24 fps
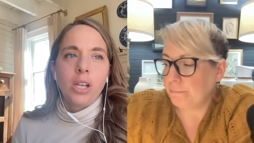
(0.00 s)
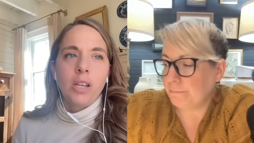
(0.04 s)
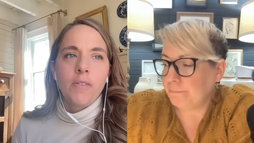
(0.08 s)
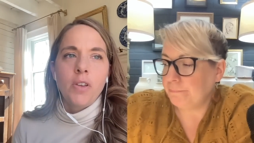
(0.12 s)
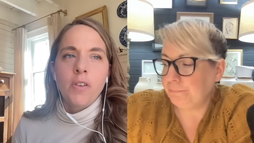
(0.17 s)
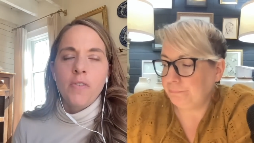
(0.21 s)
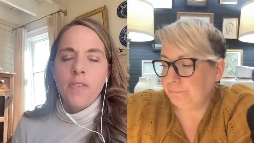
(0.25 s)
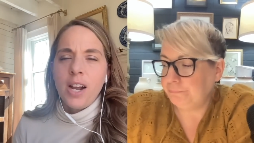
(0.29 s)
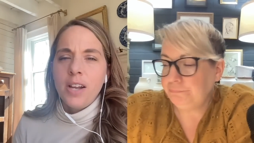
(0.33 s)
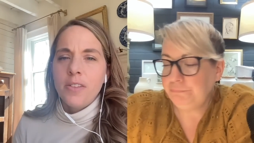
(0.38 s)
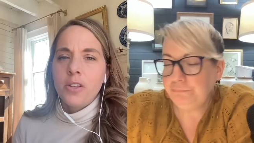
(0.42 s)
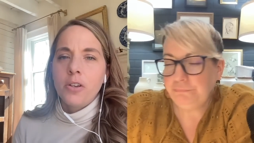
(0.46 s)
Speaker 1: Like
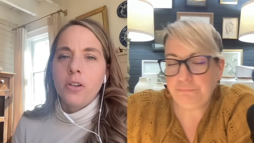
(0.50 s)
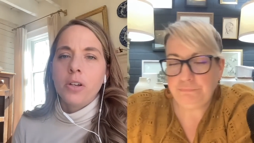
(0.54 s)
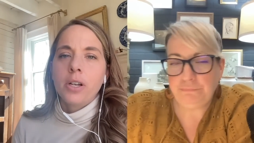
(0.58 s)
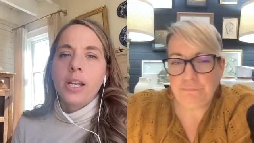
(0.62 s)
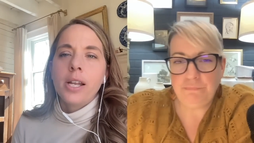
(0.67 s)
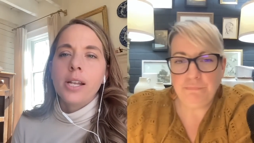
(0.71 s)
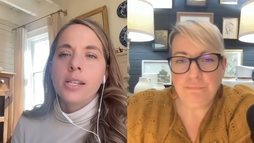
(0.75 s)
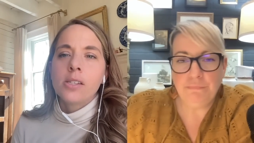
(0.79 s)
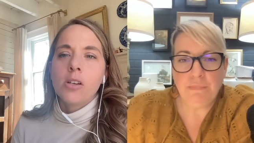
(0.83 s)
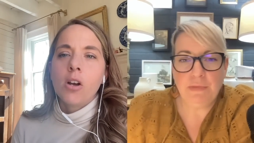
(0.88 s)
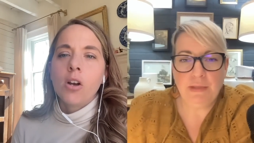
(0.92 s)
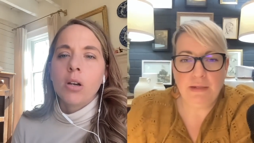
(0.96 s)
if you find that your
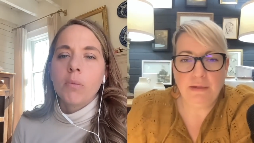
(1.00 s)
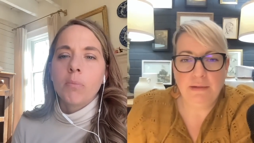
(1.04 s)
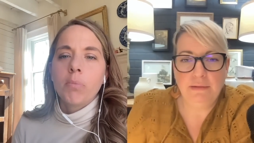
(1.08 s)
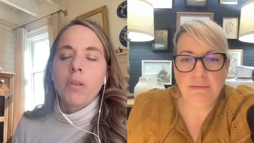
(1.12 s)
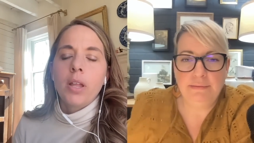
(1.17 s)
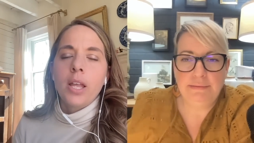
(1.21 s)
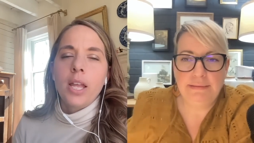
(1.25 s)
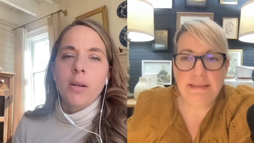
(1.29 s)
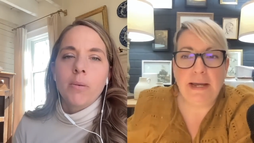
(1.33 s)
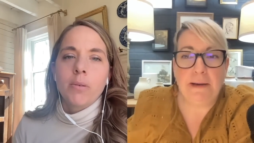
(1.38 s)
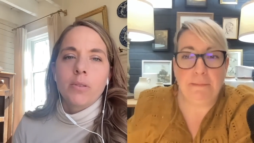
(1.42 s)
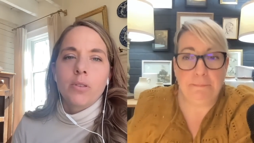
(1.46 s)
kids aren't
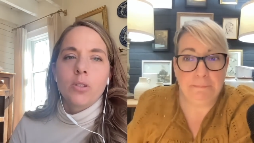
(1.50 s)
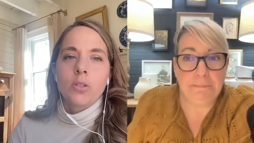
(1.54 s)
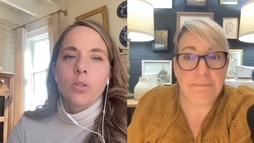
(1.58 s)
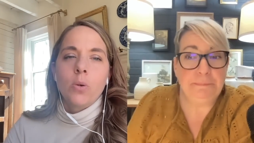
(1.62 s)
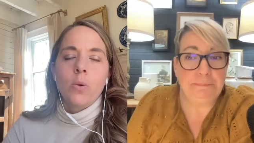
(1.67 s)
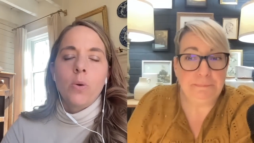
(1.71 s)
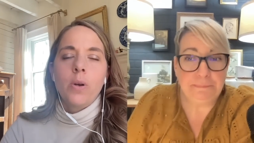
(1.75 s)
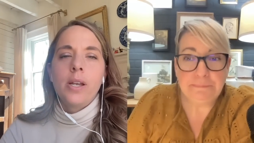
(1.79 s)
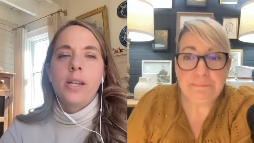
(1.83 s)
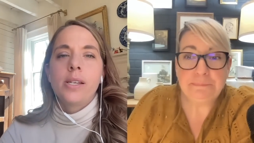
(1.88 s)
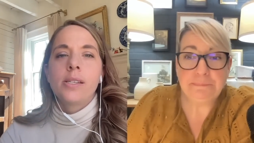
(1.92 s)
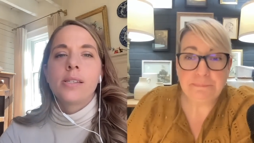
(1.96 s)
playing with the
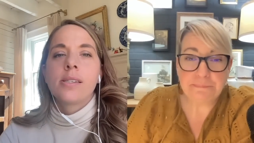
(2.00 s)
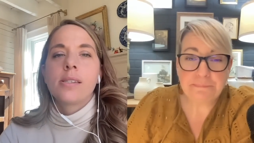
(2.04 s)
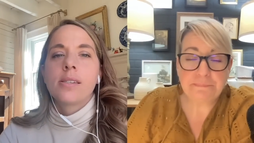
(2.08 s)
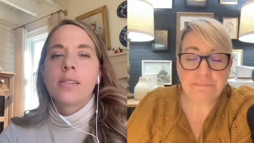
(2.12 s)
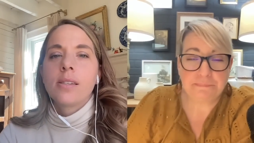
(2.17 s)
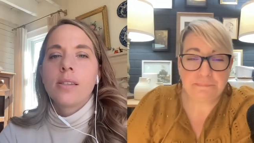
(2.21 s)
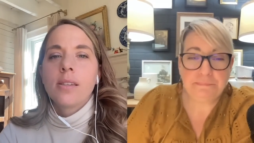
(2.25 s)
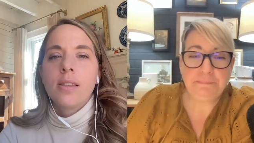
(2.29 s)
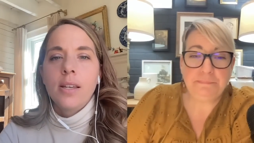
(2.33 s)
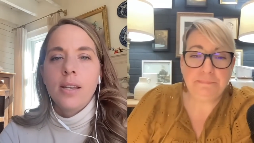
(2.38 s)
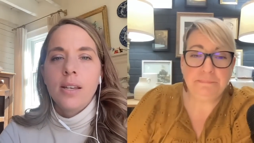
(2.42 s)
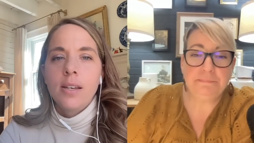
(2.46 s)

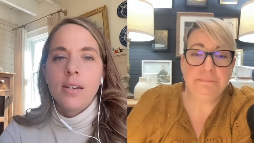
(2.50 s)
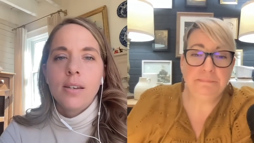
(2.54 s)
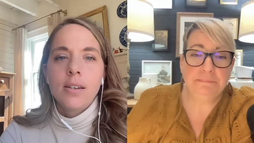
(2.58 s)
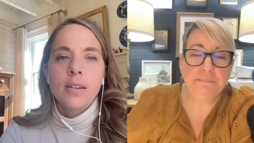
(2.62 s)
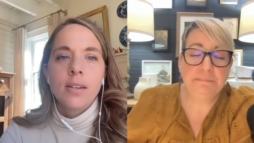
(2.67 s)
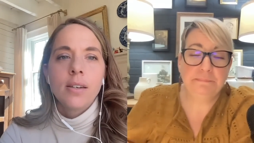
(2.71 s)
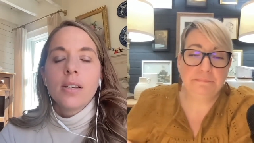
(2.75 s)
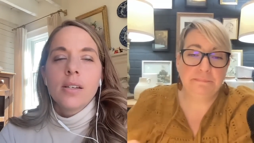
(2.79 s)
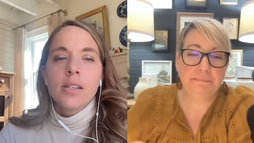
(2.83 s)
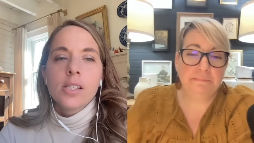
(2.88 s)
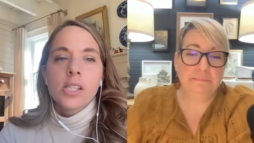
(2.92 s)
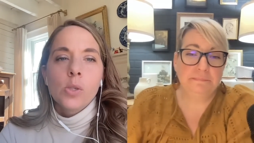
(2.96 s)
toys, then
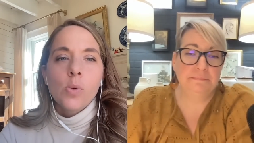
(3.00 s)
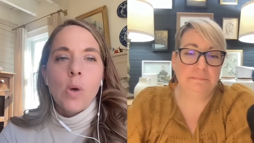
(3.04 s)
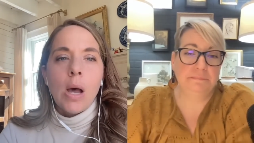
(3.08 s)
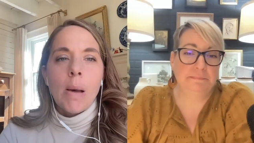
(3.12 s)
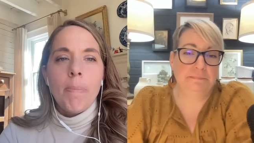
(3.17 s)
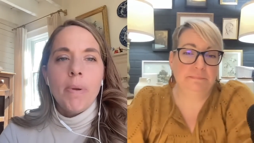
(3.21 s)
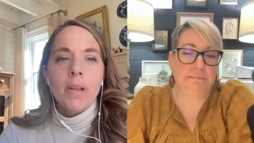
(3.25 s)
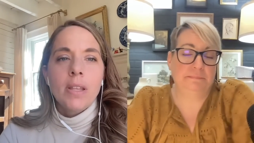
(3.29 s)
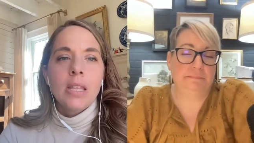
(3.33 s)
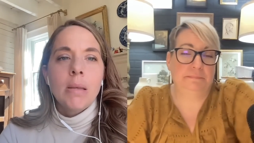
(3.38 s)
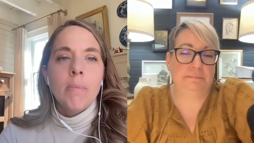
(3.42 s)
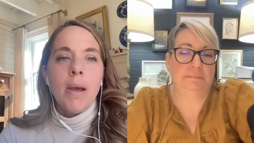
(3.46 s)

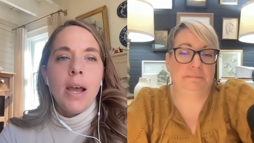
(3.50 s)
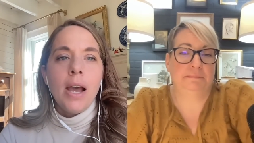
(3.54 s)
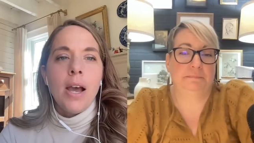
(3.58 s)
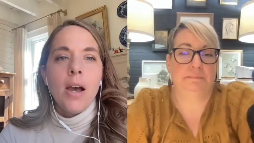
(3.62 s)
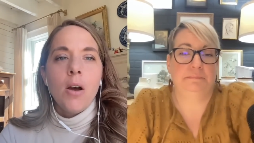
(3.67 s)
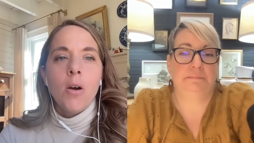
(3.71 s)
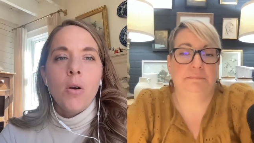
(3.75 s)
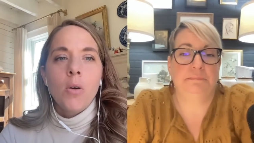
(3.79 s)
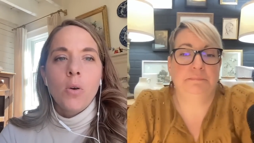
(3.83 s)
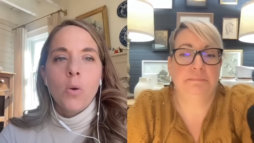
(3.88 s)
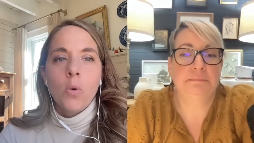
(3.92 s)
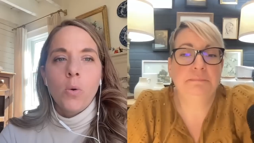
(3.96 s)
swapping them
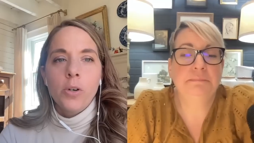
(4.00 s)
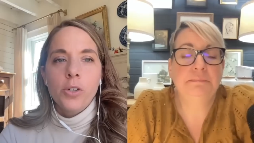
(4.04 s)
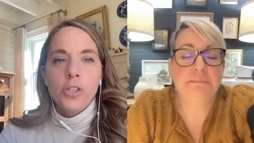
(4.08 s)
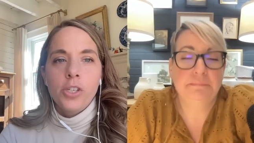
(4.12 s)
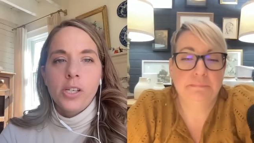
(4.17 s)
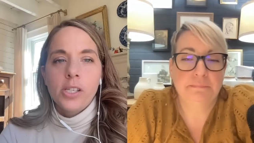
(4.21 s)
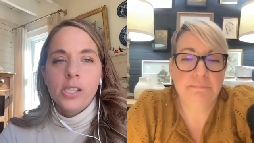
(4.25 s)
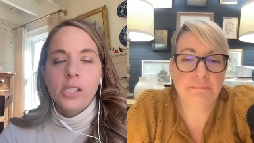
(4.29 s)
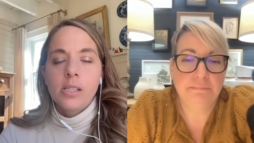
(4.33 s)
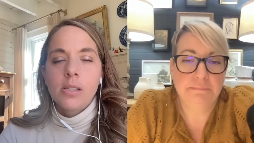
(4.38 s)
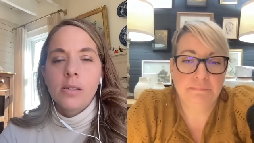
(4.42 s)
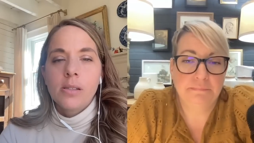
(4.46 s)
out or
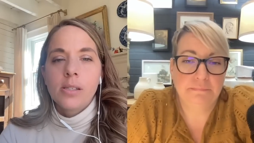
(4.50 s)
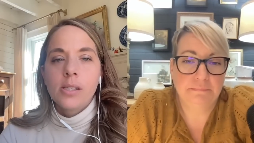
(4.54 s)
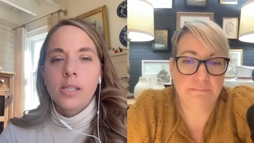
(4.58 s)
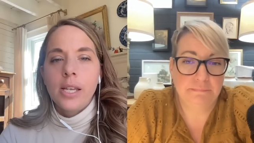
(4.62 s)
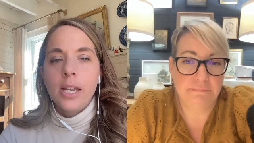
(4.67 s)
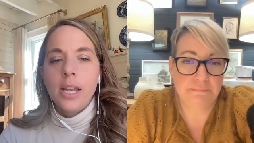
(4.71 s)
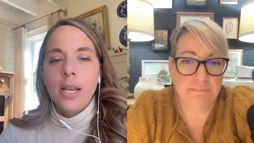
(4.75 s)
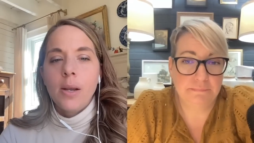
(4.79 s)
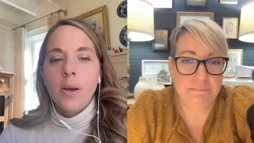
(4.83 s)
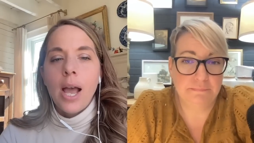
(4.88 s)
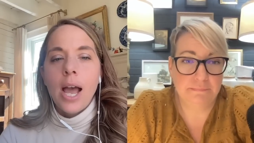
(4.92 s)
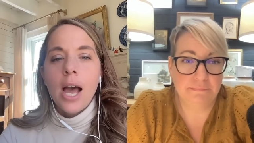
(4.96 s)
just
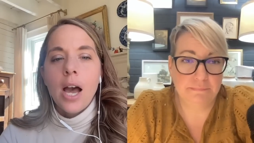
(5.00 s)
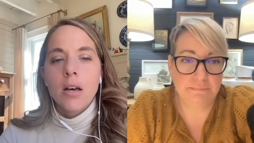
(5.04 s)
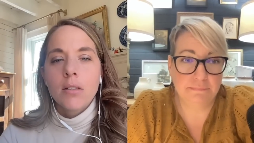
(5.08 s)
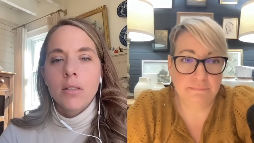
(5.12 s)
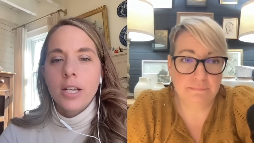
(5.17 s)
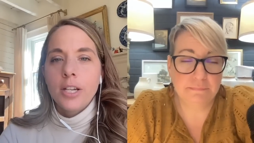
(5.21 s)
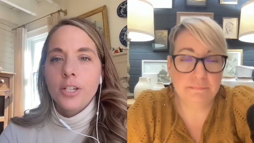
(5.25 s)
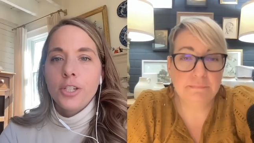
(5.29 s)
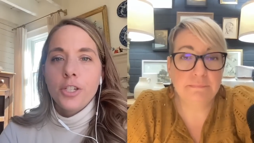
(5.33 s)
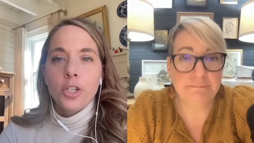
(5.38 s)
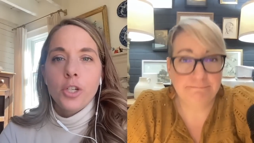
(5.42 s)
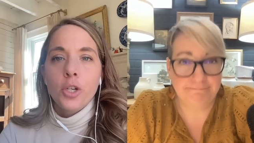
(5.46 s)
seeing how
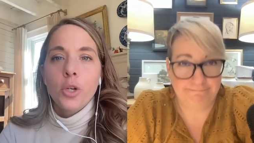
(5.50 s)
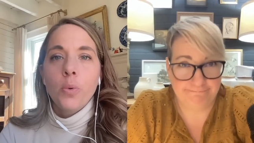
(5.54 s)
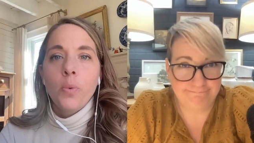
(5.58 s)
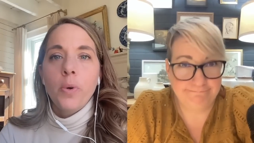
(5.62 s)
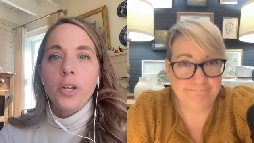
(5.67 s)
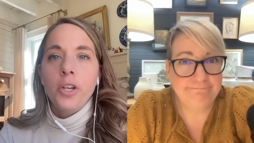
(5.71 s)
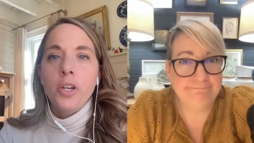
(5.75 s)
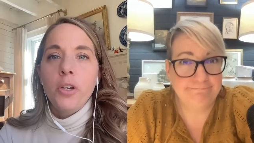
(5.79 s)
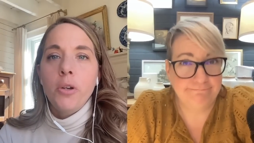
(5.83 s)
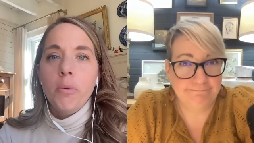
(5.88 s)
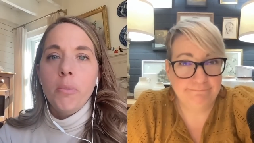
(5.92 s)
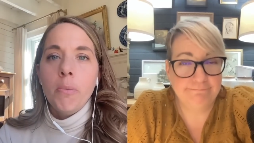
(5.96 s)
they do
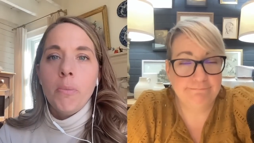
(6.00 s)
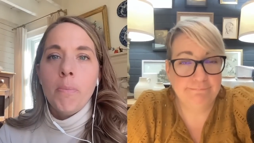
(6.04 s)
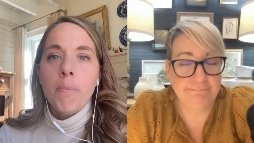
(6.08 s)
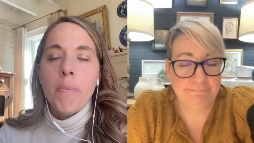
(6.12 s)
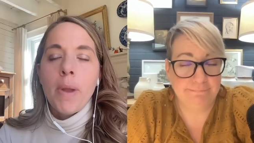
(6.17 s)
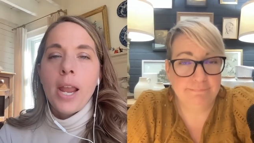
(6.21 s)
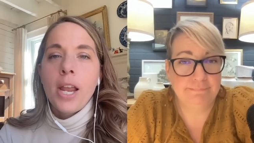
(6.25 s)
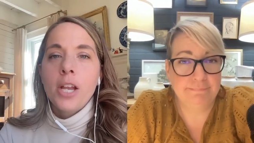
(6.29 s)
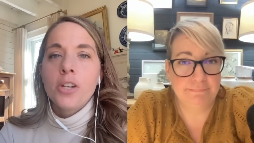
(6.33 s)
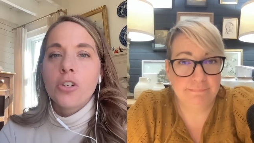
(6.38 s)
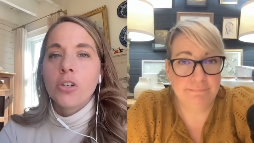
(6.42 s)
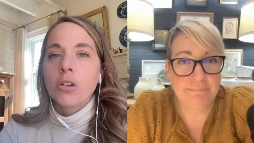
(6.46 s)
when you
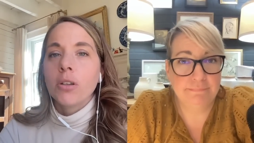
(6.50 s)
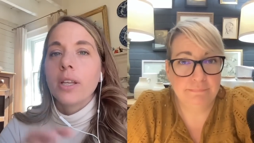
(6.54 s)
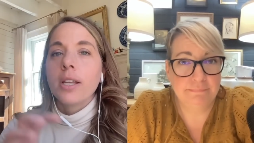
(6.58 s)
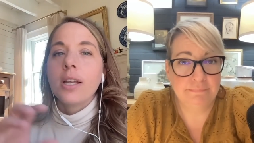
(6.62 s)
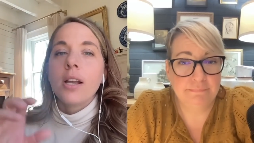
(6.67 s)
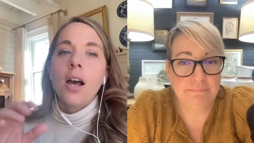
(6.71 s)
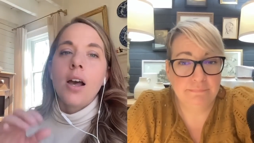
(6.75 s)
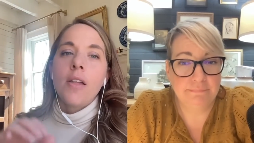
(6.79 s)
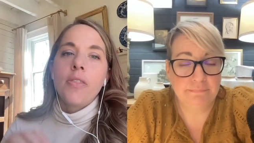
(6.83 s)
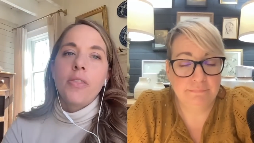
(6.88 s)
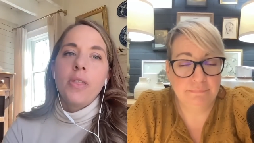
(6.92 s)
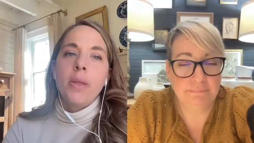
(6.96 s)
majorly
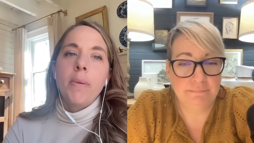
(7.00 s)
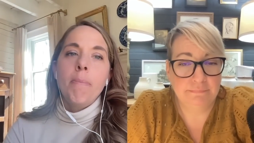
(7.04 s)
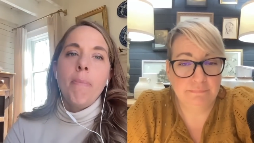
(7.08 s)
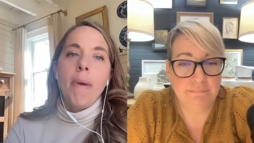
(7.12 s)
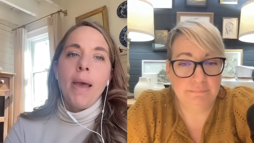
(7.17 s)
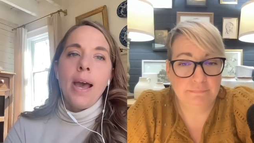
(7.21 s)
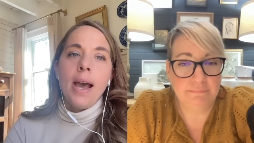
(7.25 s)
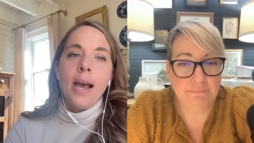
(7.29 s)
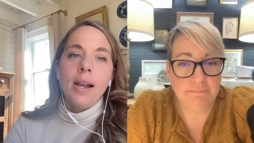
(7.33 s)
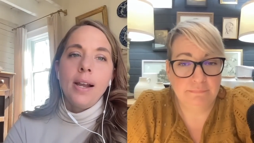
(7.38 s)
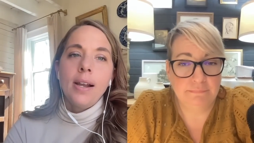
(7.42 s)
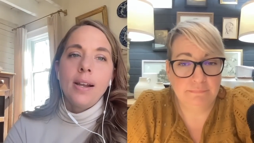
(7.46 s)
cut them
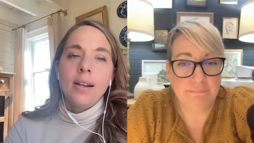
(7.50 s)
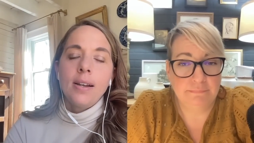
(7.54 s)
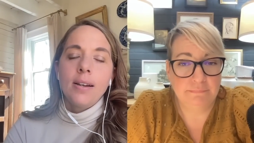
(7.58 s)
back